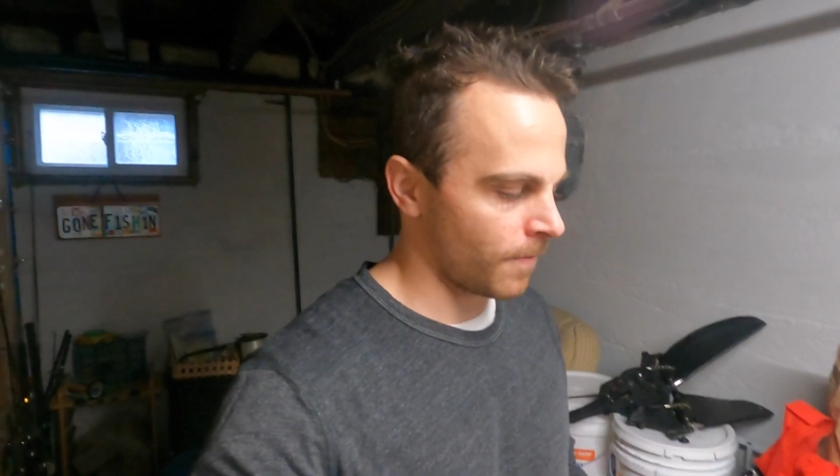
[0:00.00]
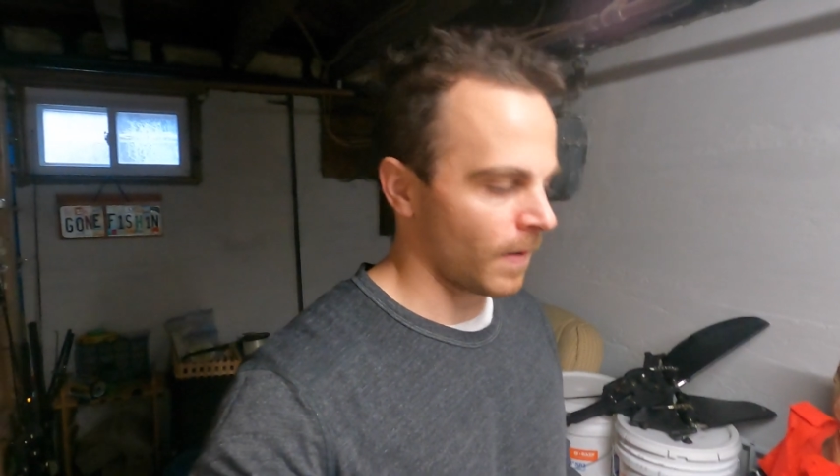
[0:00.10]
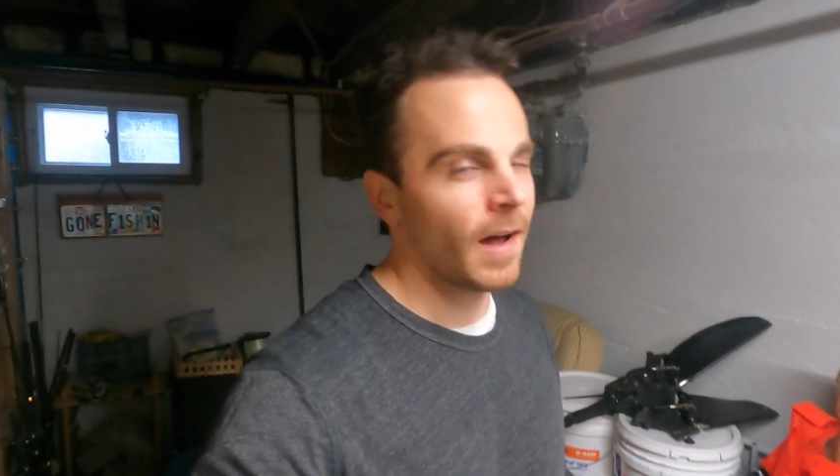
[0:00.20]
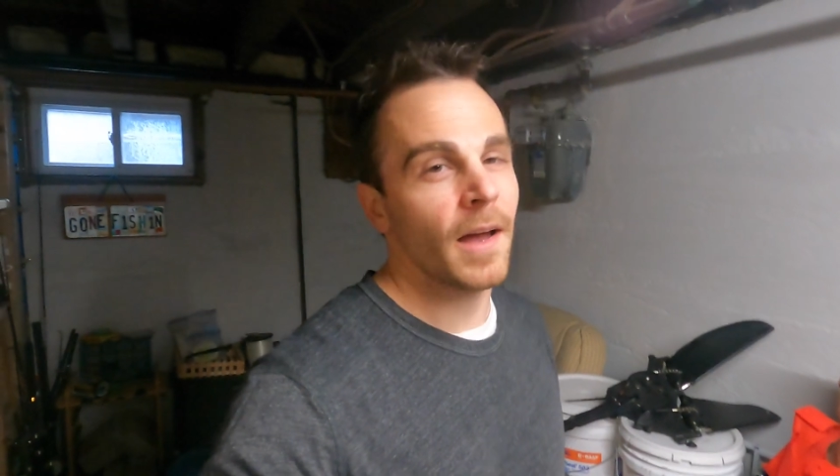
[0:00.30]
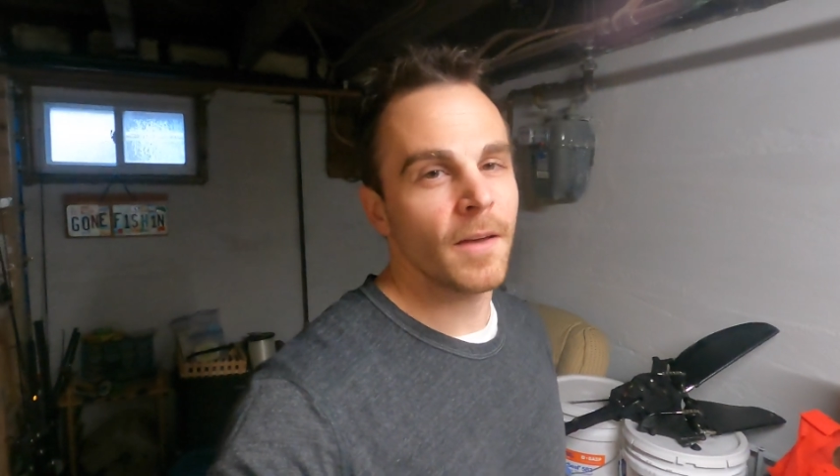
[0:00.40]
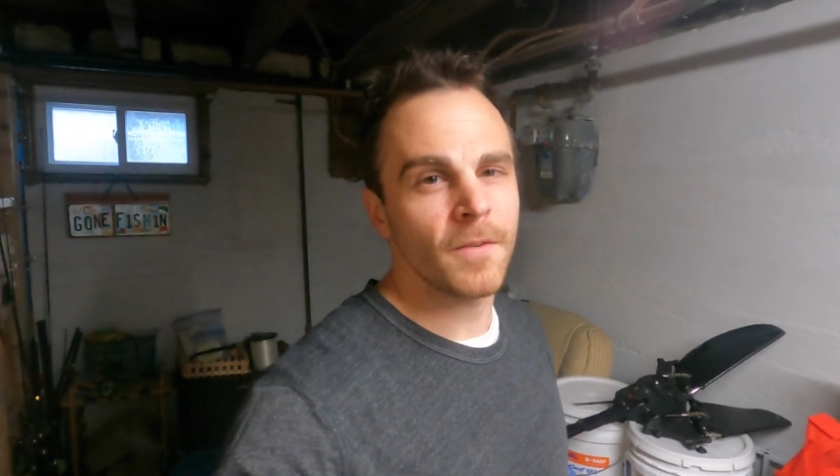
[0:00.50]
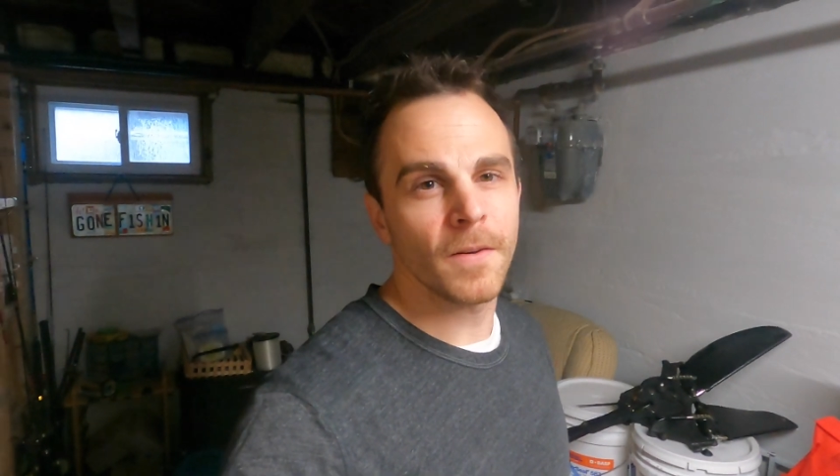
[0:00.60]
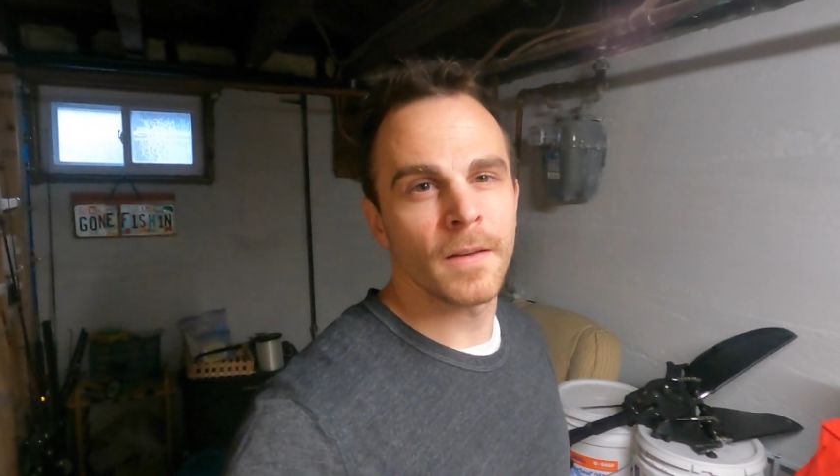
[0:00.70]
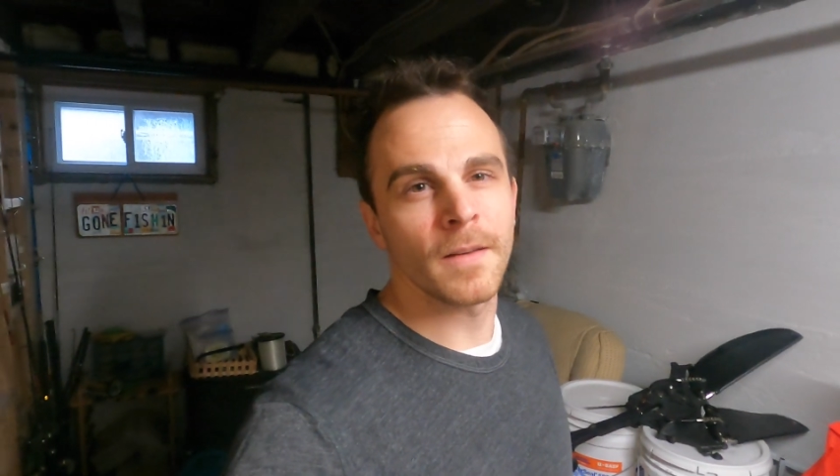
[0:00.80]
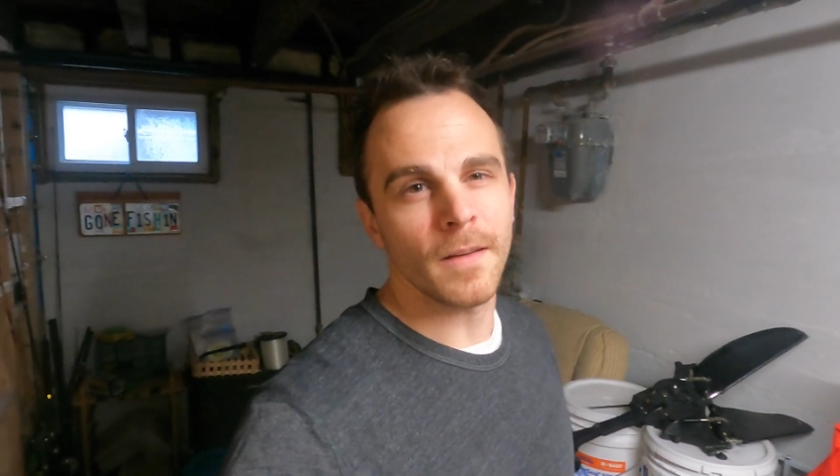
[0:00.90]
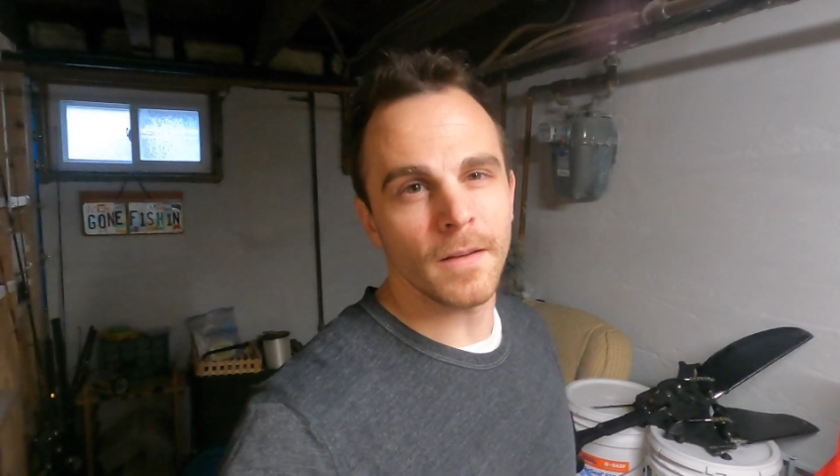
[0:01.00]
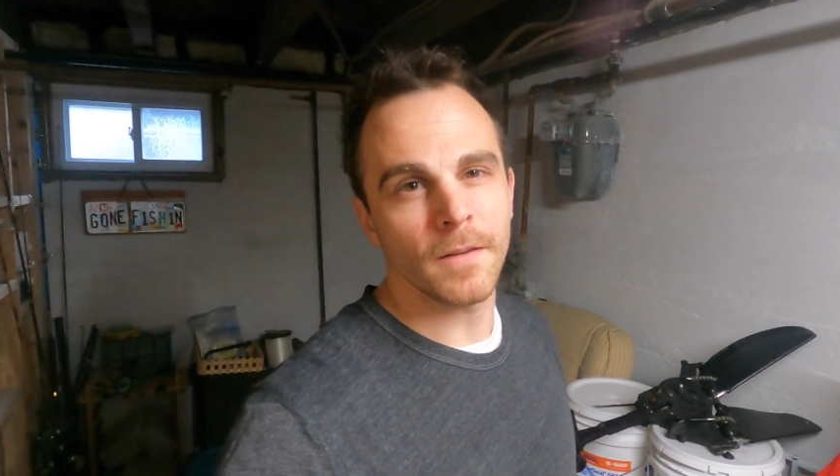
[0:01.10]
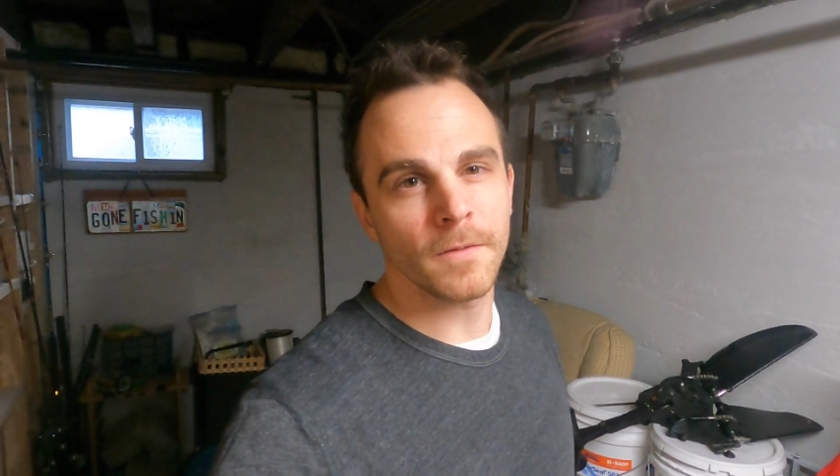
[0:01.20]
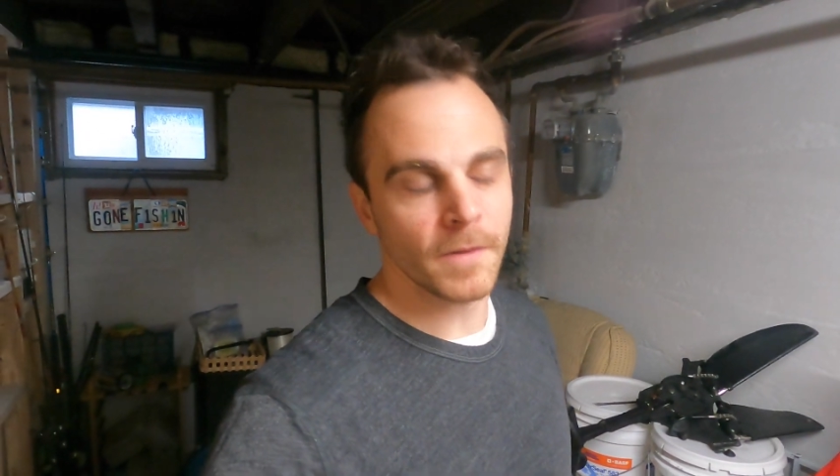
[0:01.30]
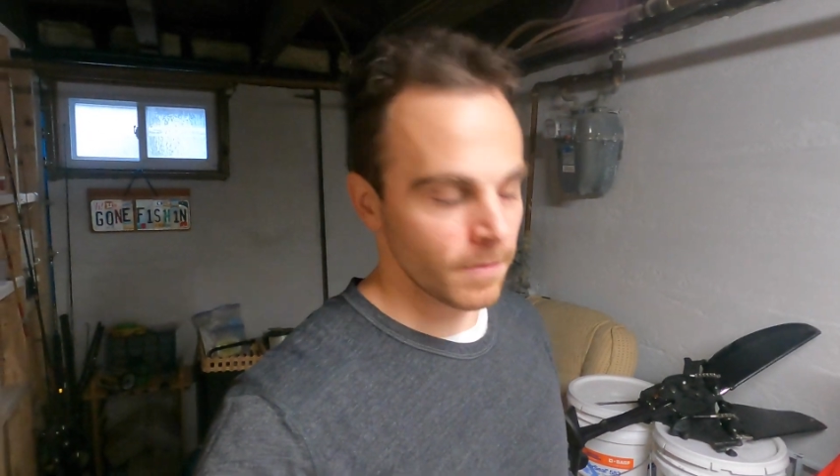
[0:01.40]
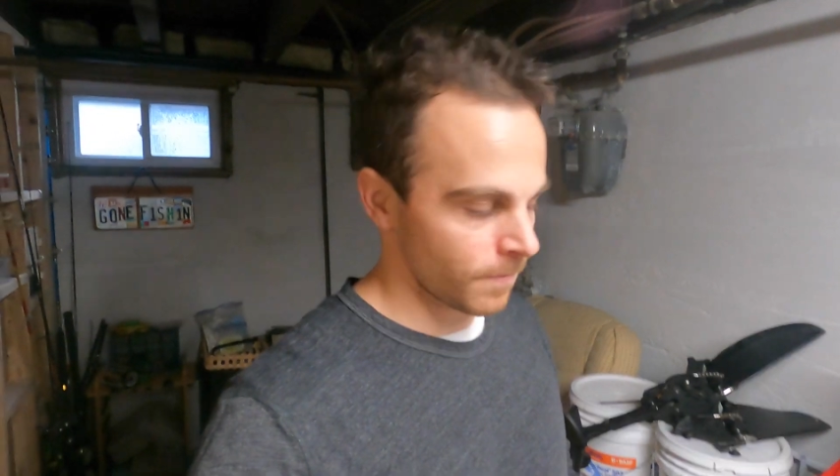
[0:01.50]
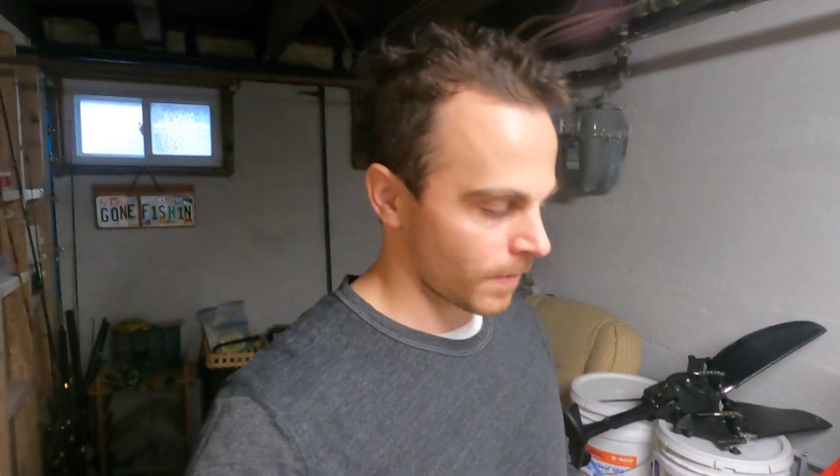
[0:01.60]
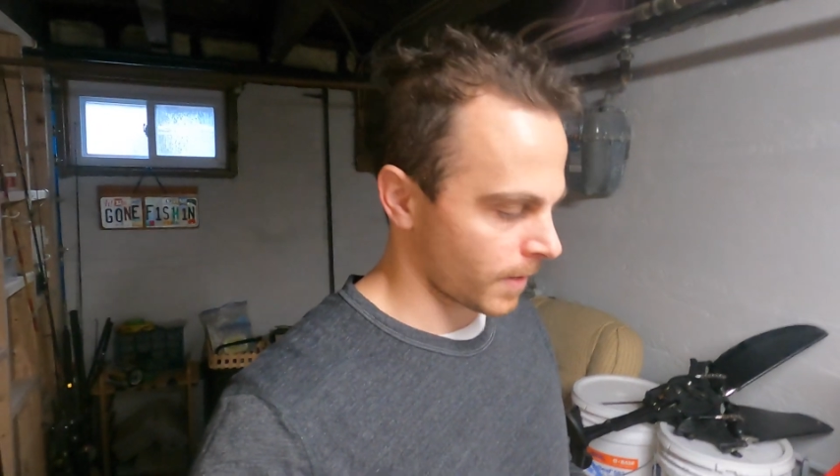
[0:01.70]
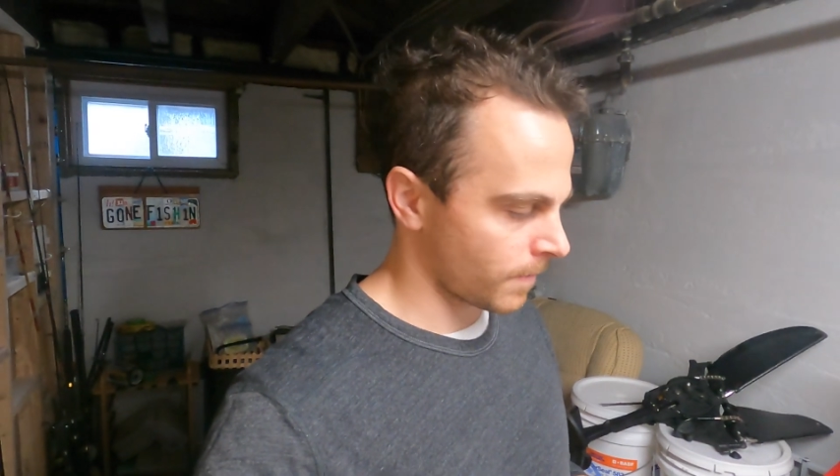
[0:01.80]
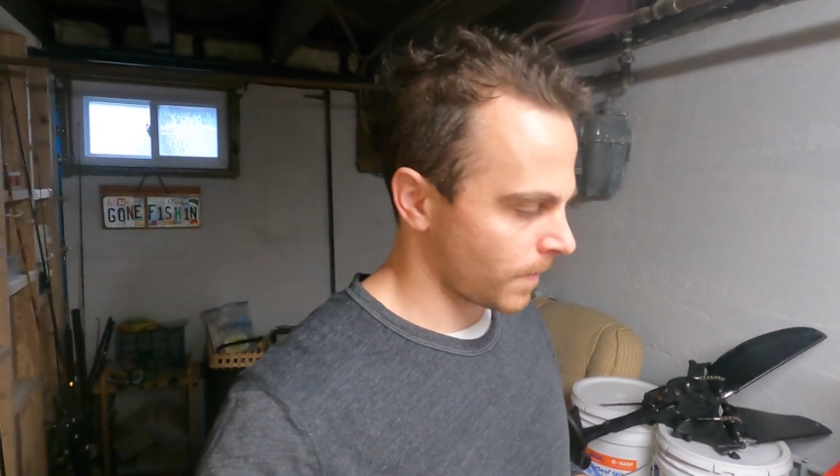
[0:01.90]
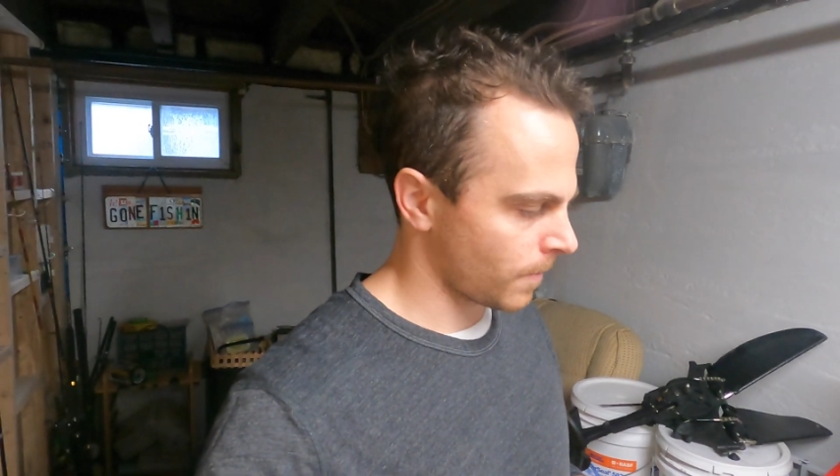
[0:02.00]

five, uh, round five.